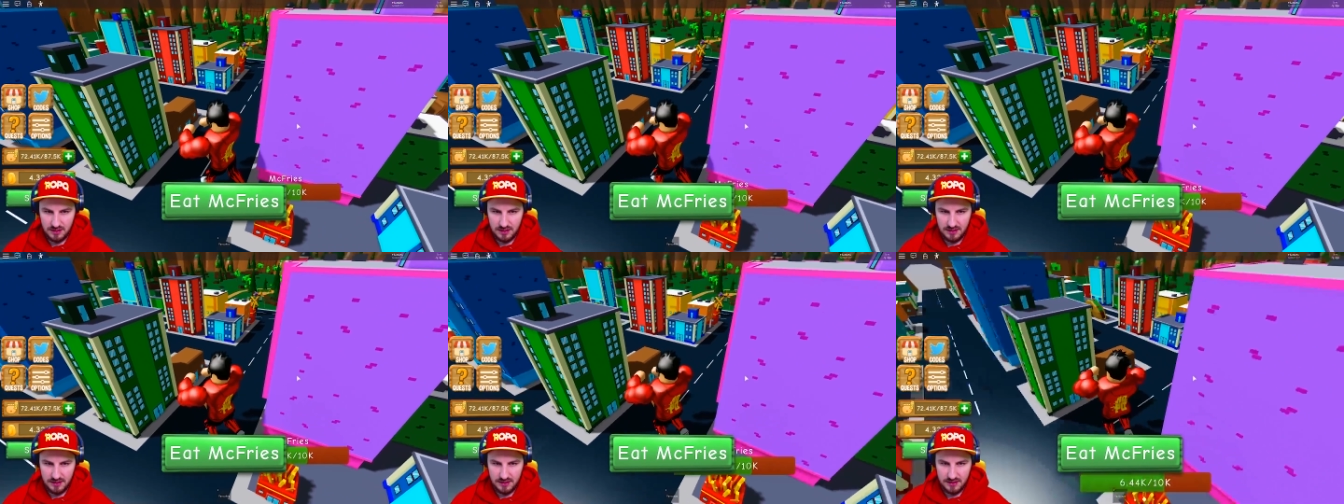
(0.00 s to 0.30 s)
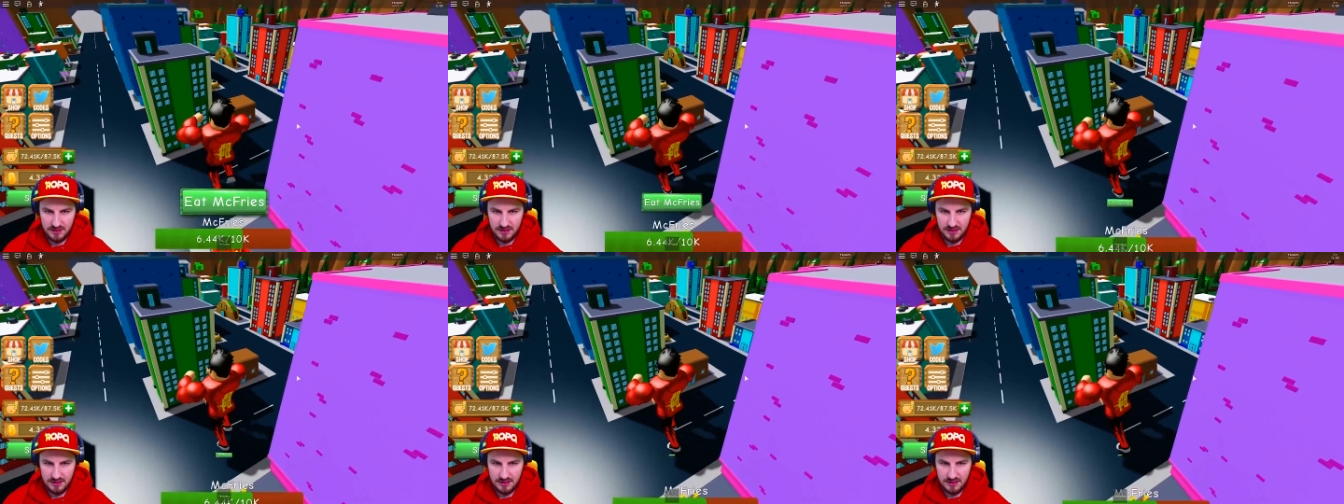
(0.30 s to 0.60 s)
Can
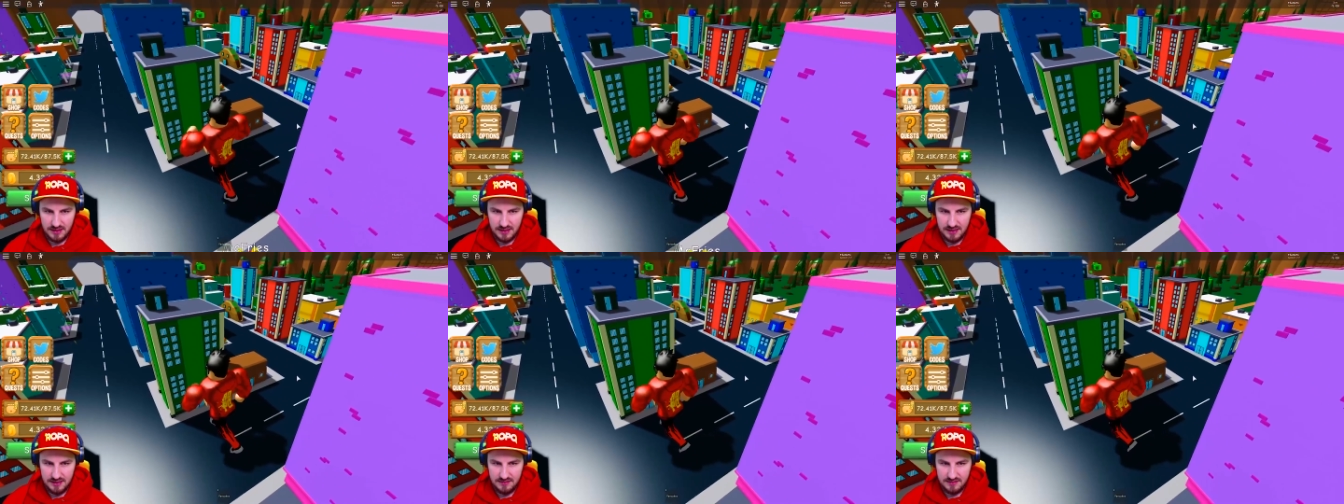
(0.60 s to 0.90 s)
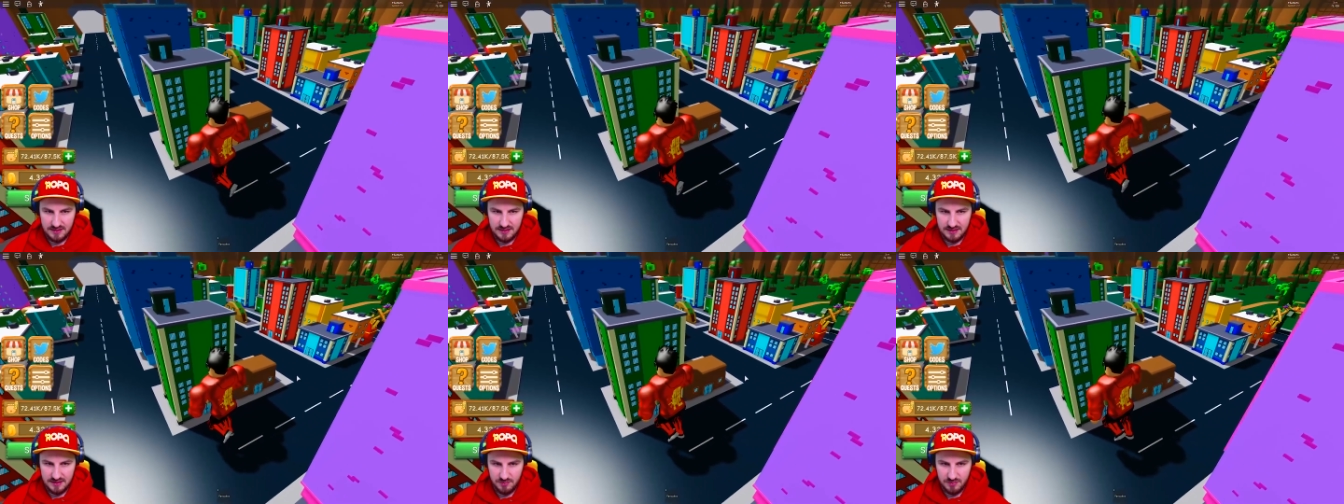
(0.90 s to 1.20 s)
I can I
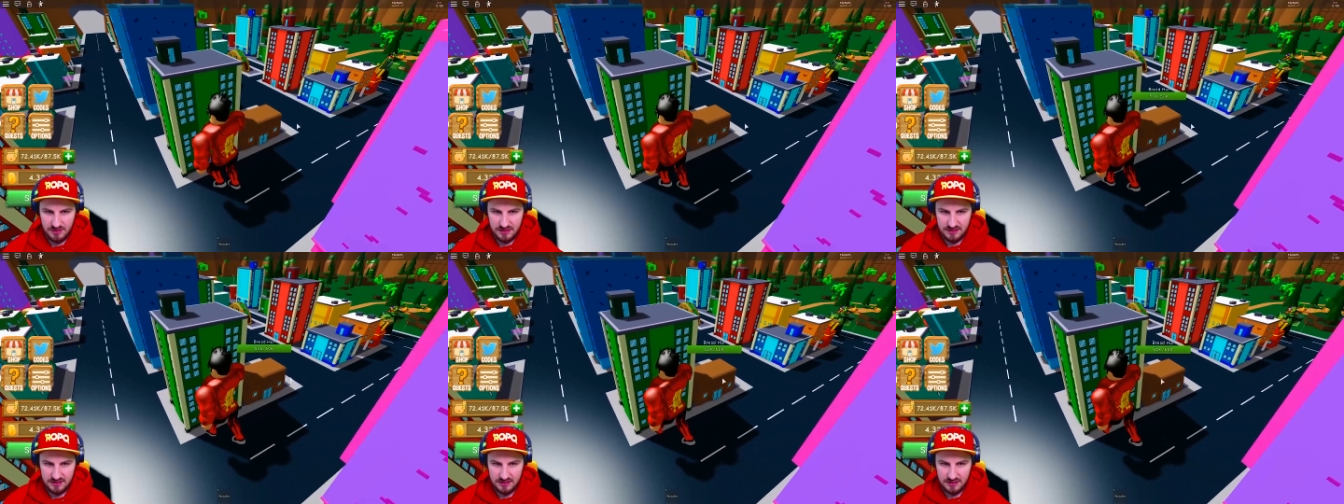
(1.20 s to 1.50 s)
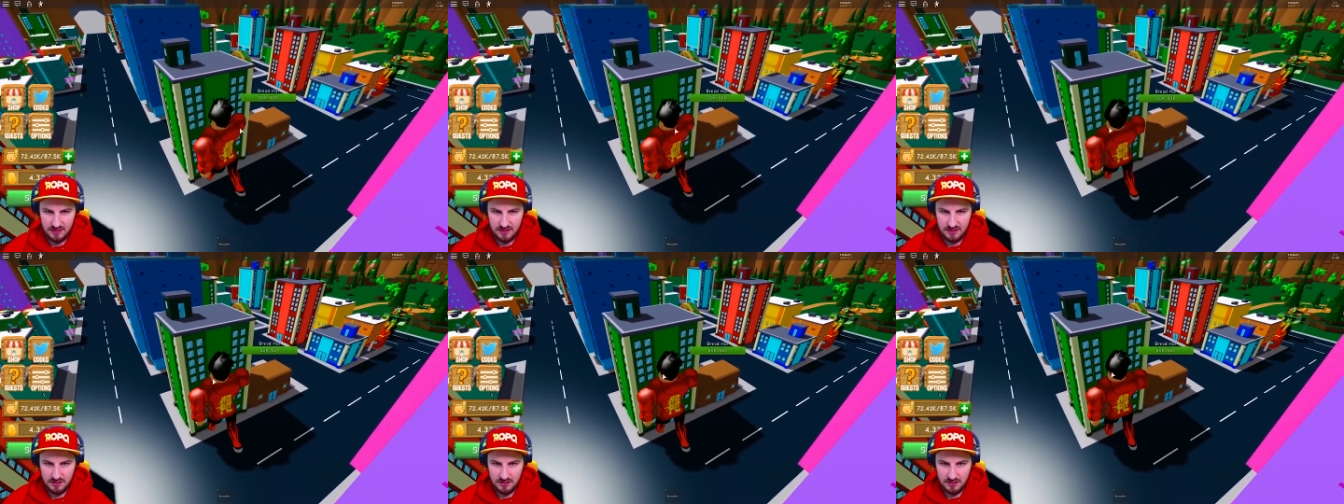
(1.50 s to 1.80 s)
eat this? And then go
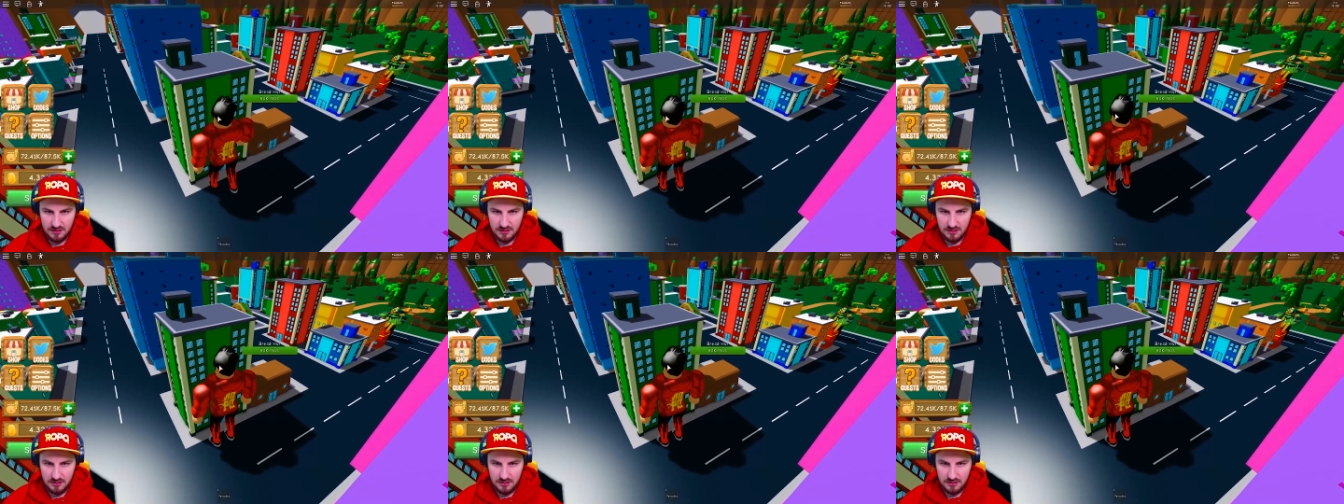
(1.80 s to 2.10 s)
back in.